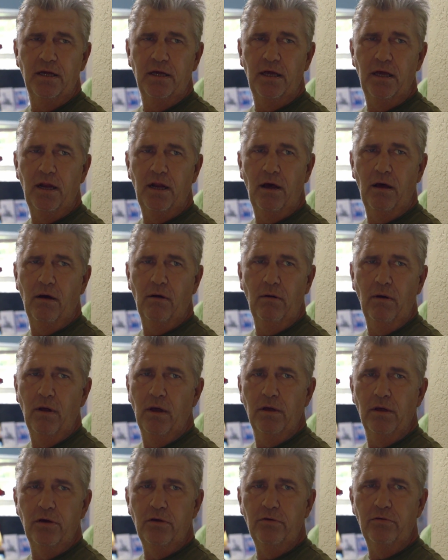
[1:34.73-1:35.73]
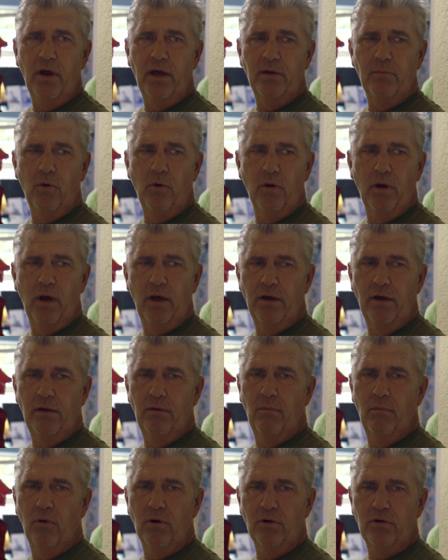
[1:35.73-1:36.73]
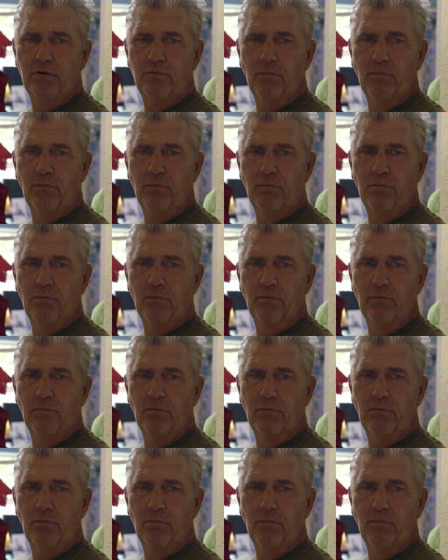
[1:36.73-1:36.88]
You know, he dragged more more,